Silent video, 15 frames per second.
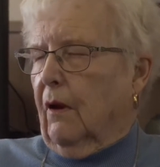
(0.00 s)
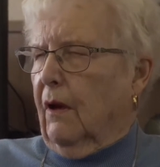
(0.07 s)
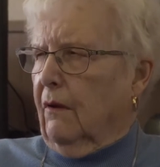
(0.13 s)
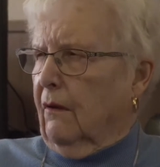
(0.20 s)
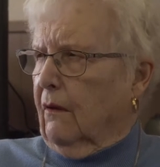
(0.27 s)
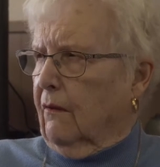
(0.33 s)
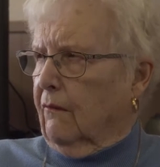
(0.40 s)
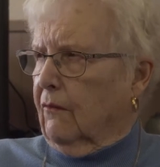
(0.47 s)
I
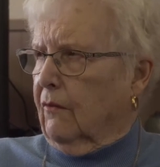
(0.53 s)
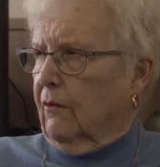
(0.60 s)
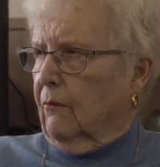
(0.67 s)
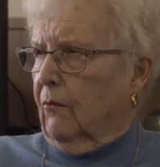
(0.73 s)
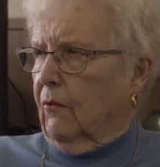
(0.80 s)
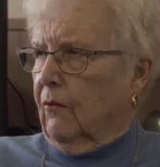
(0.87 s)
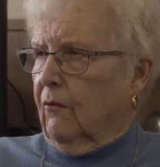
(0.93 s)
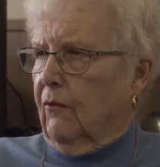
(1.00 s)
think it was in
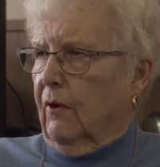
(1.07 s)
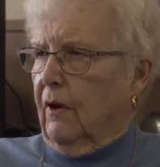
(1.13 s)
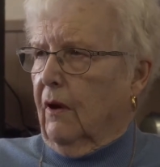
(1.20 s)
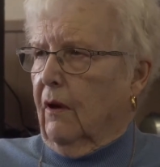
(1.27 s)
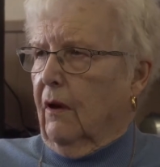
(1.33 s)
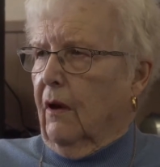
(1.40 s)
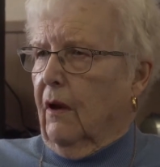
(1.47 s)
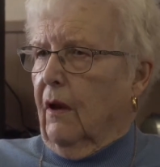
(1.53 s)

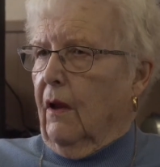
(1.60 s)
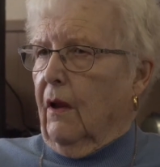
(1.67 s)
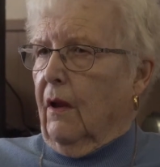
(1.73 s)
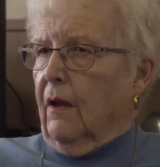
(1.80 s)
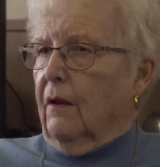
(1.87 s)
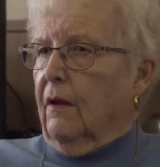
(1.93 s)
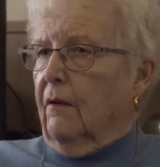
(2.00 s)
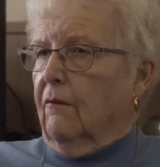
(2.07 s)
Montreal,
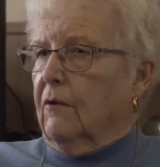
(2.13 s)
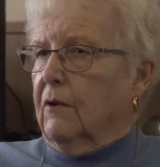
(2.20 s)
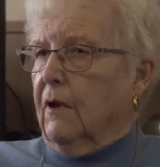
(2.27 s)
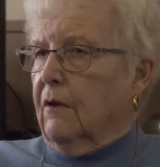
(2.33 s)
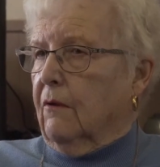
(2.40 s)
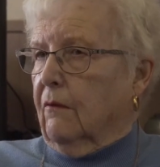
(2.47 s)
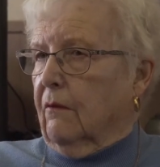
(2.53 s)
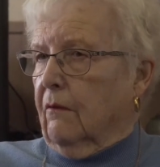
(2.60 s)
and there was
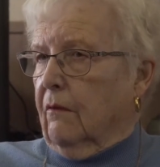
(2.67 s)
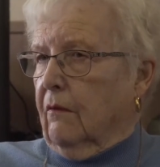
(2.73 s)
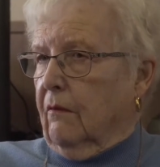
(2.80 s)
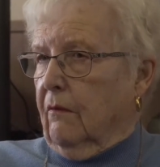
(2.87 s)
other